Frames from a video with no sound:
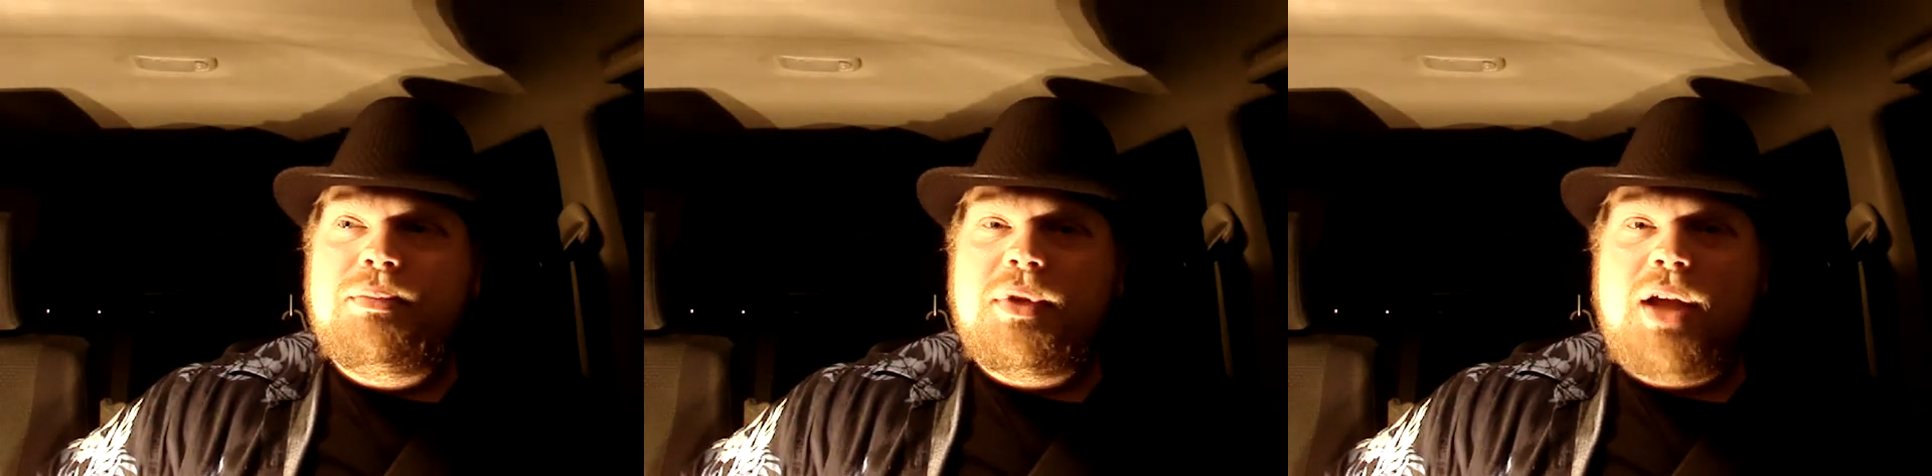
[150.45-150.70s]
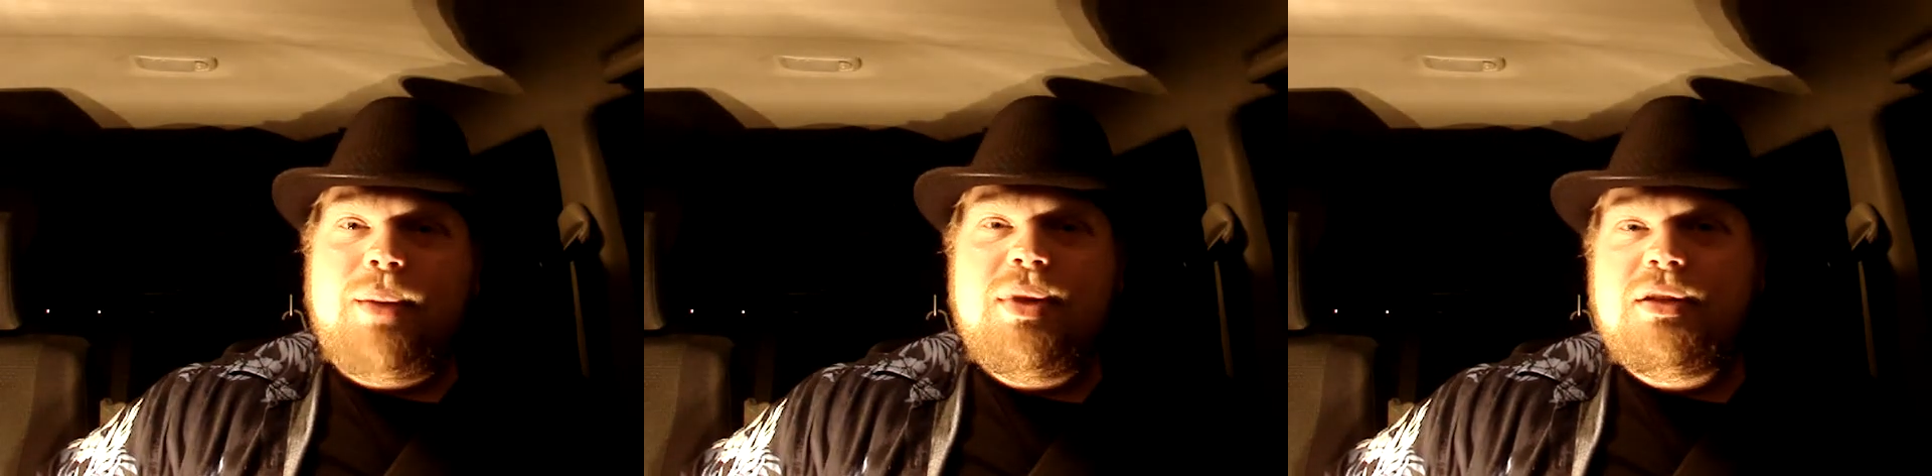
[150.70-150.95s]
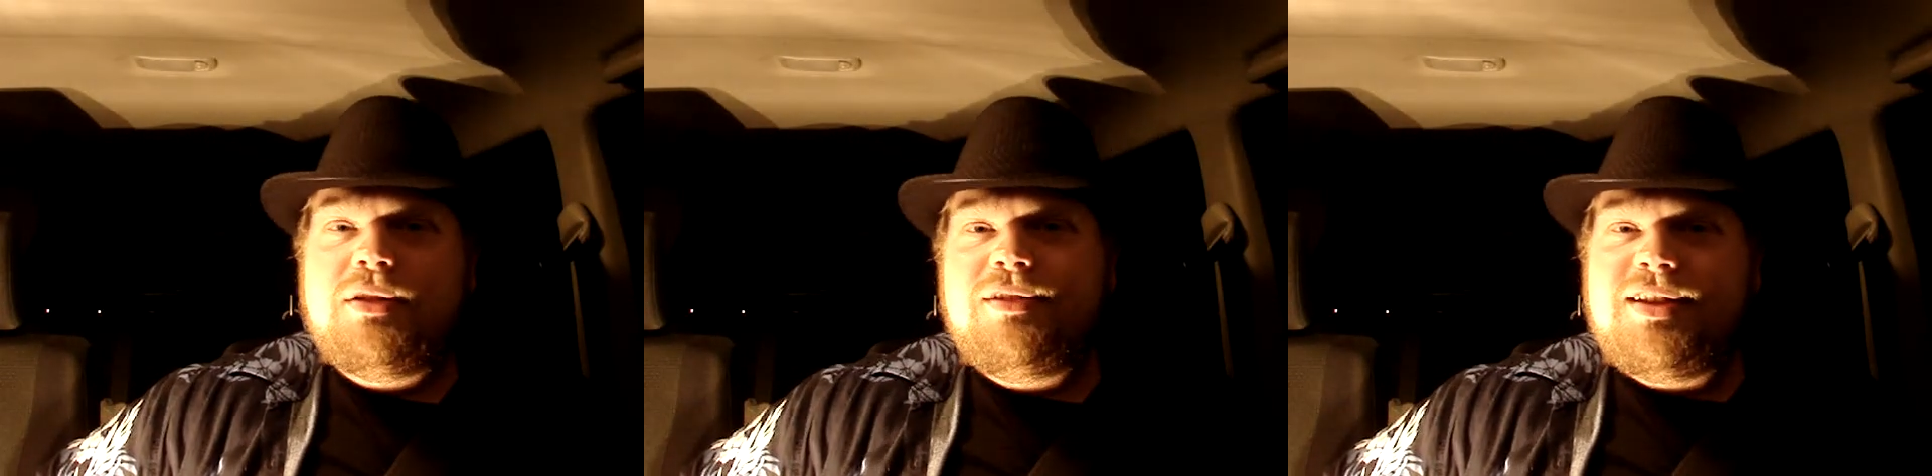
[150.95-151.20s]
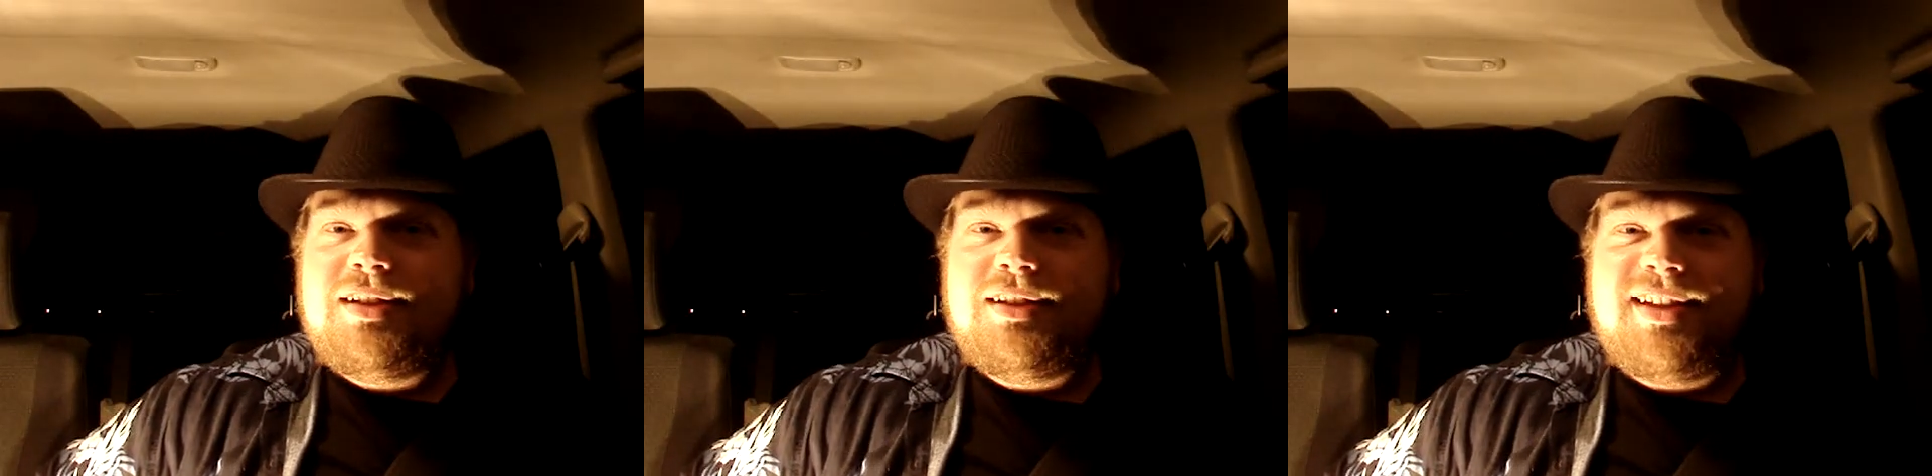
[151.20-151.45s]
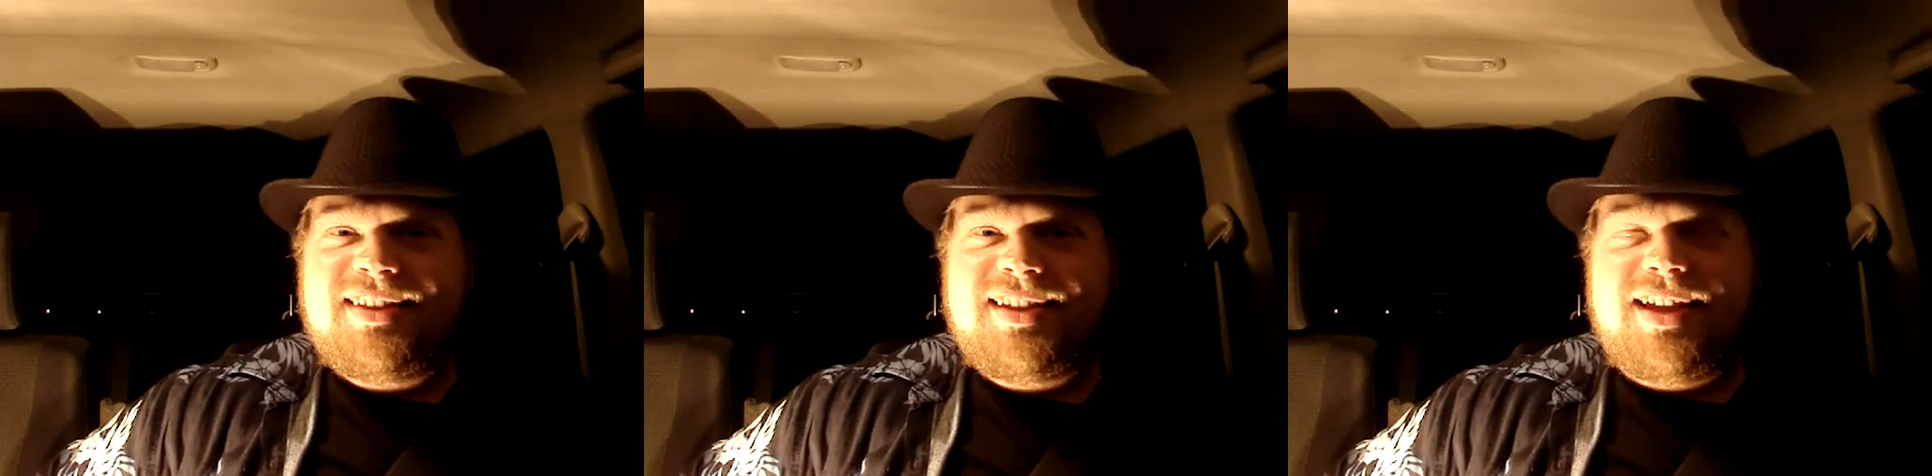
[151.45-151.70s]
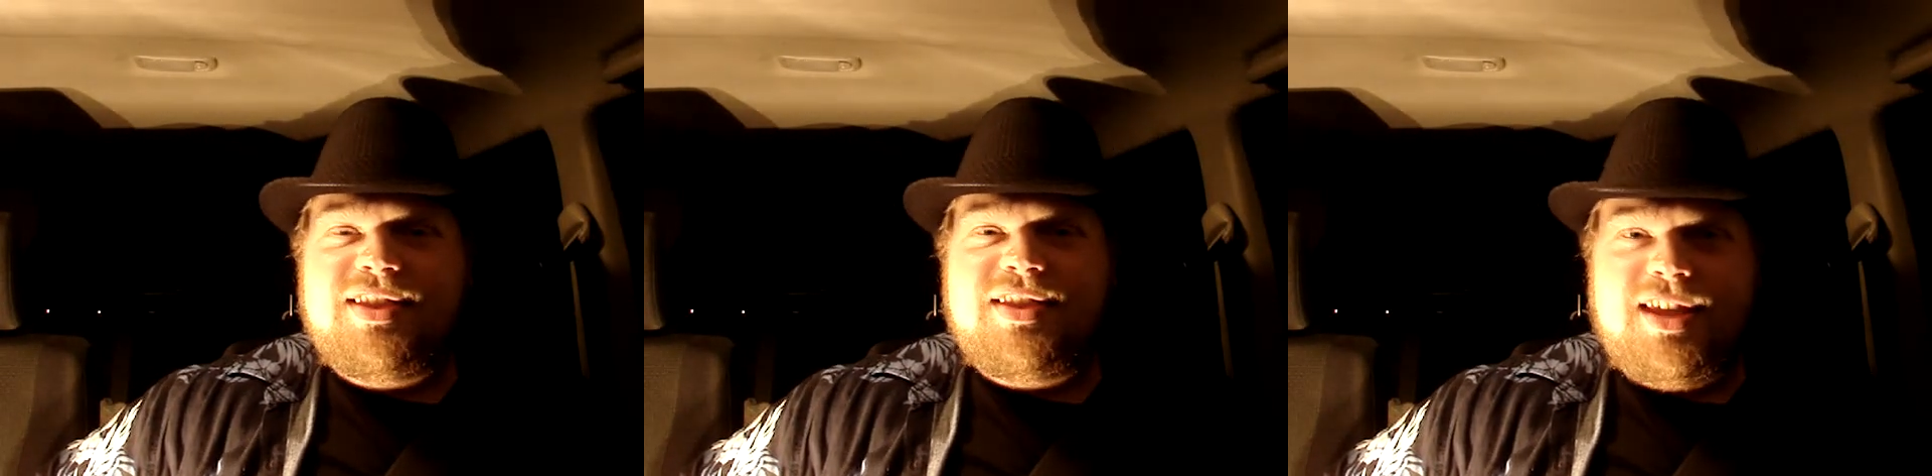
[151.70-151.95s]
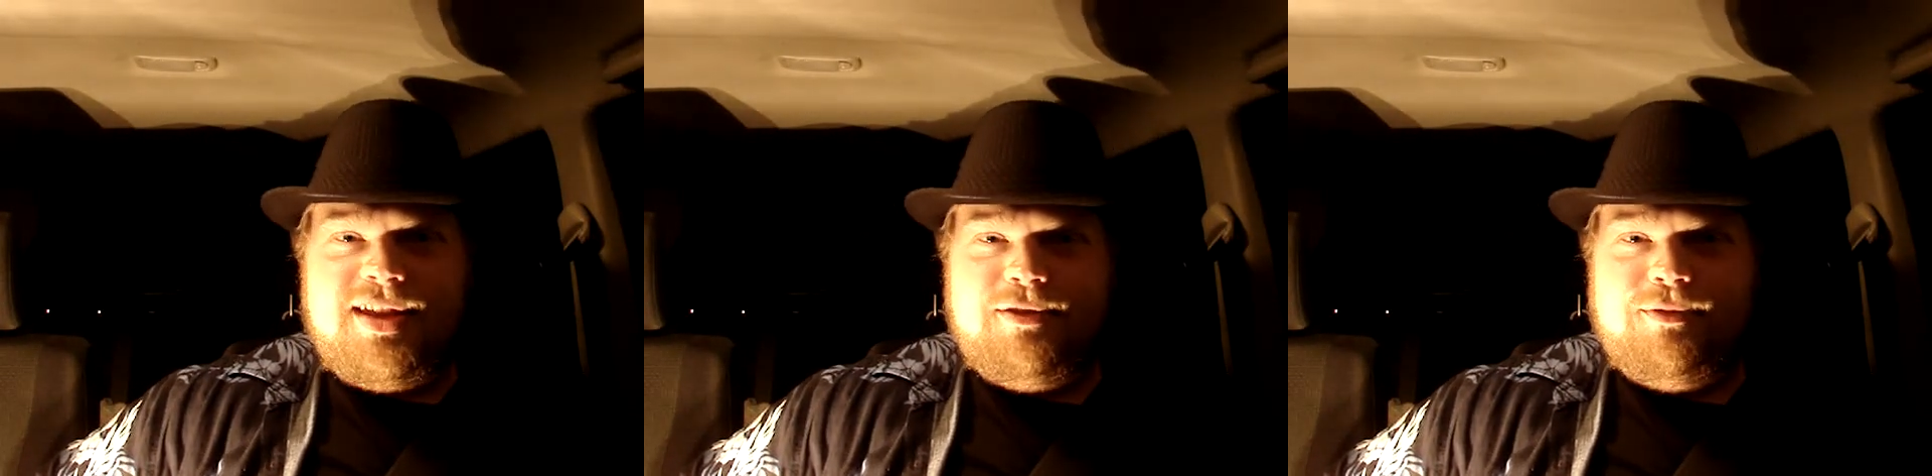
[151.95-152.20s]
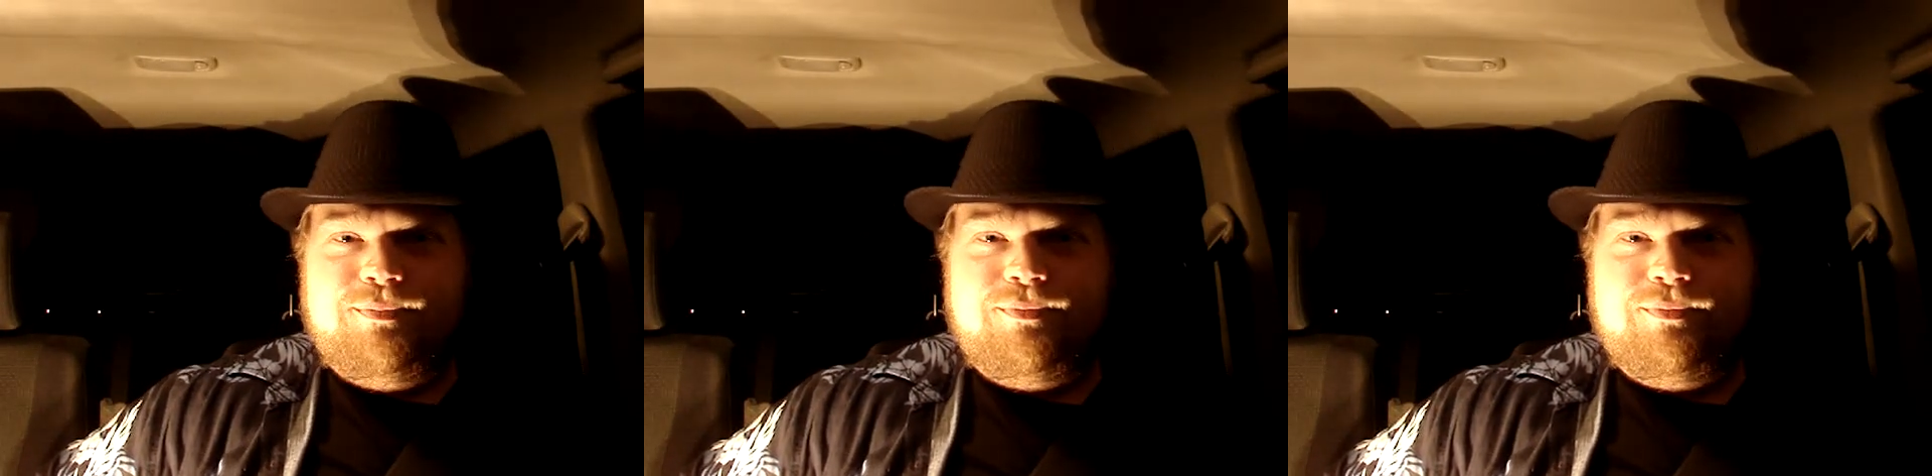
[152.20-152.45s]
comment or anything like that. Thank
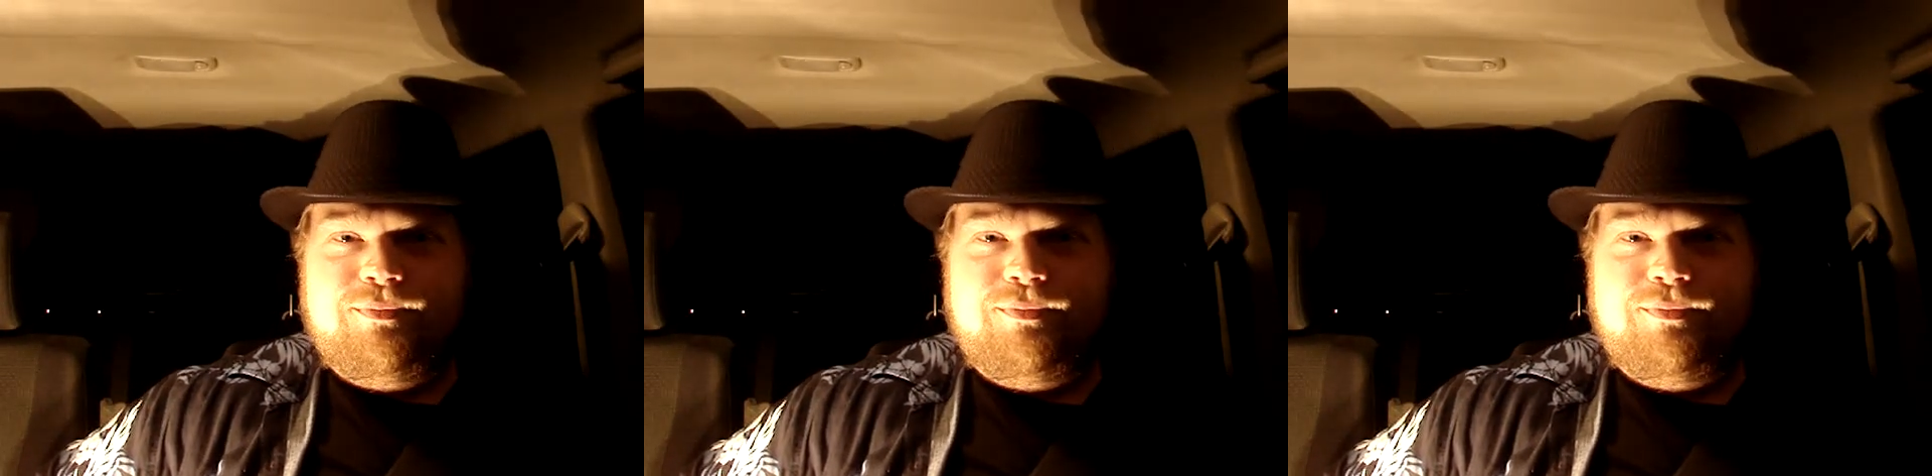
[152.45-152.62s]
you.